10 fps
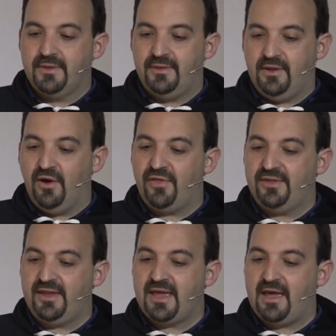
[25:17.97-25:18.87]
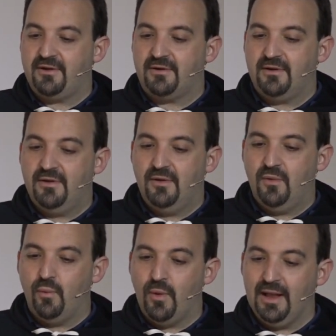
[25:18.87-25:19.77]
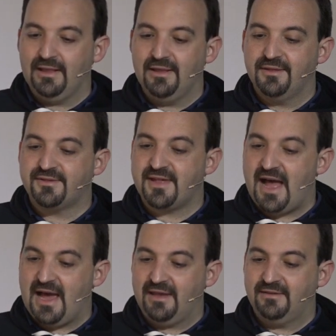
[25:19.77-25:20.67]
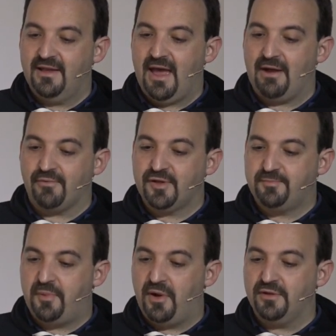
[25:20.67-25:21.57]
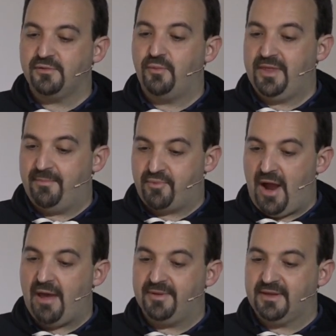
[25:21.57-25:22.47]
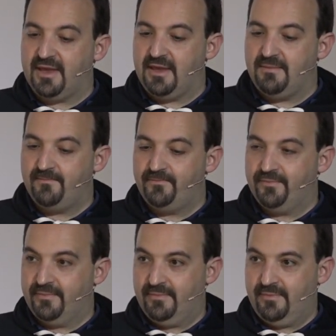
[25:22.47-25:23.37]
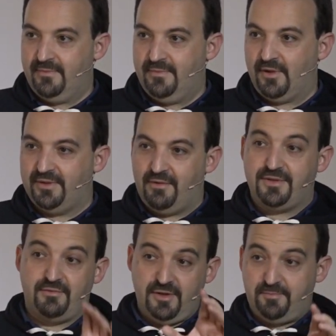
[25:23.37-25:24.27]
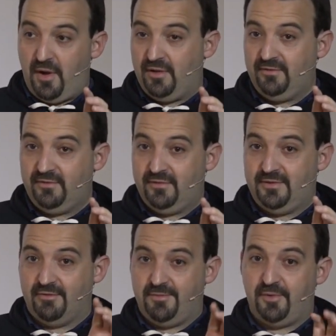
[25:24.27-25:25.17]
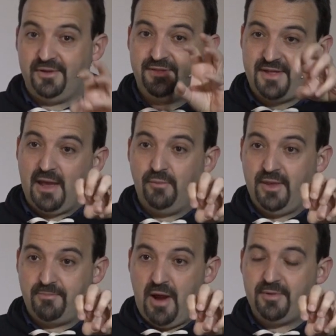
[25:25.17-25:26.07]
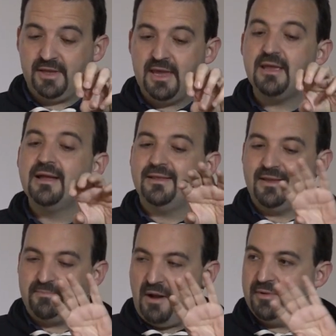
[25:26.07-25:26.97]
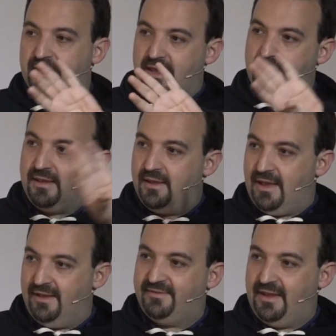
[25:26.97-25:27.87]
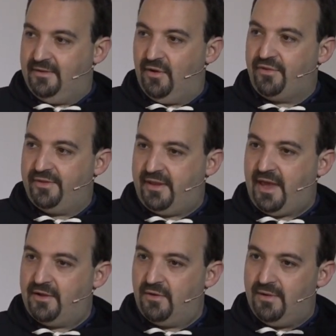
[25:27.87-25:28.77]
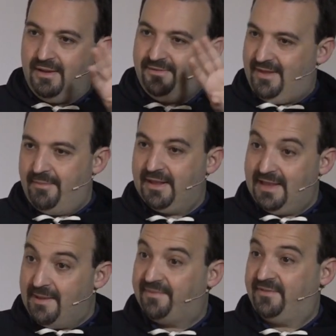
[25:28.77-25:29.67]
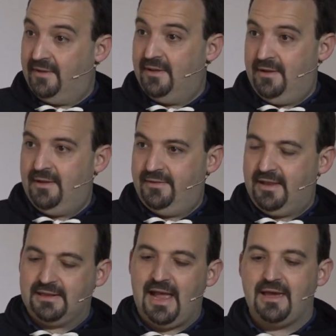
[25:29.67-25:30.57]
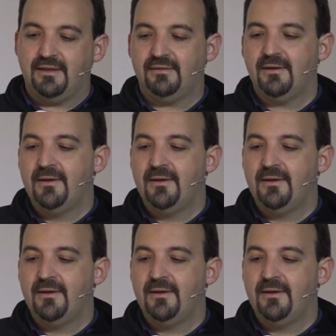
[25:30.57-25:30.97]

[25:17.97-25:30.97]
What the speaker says: the authenticator will sign a response with a private key. So there is a response. The response is signed with the private key. The private key is in the authenticator. It never leaves the client.